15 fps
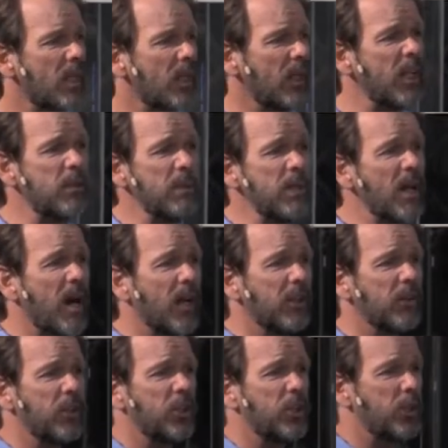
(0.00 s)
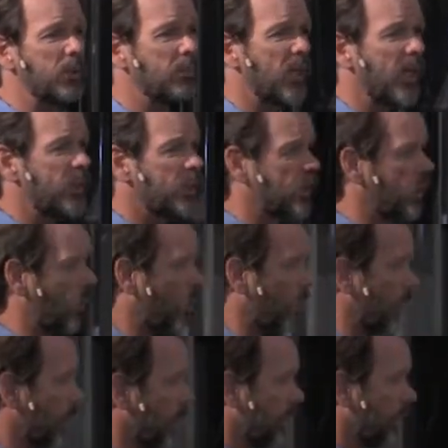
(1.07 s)
Lead me not into temptation,
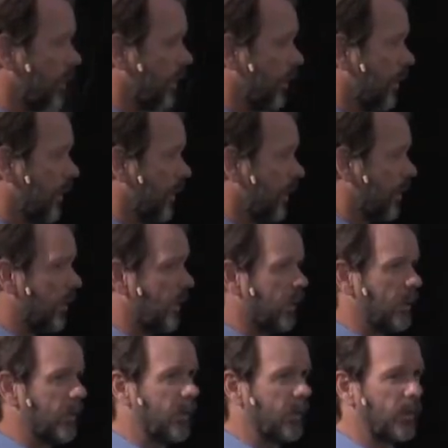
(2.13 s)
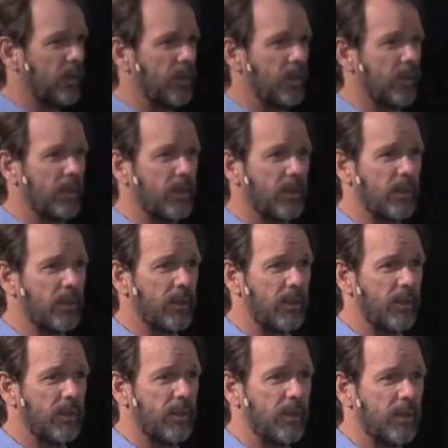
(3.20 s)
Lord. Lead me not into
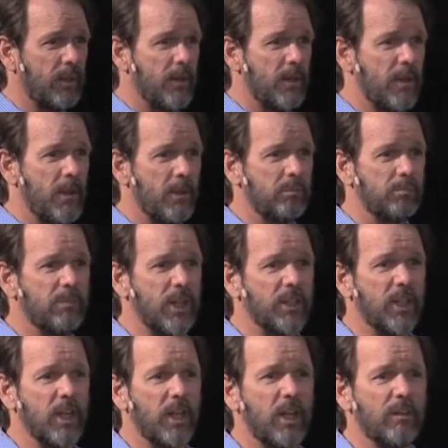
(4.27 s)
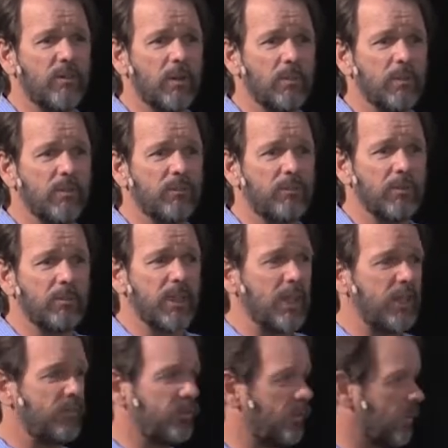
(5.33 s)
temptation, Lord. But deliver me from
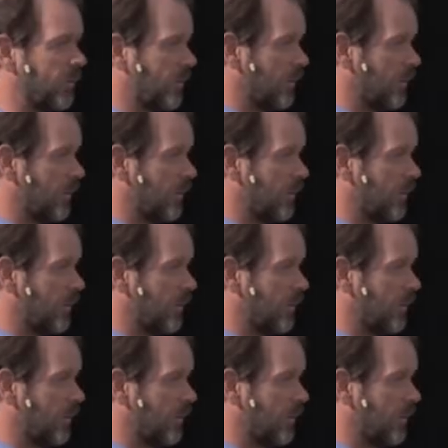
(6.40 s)
evil.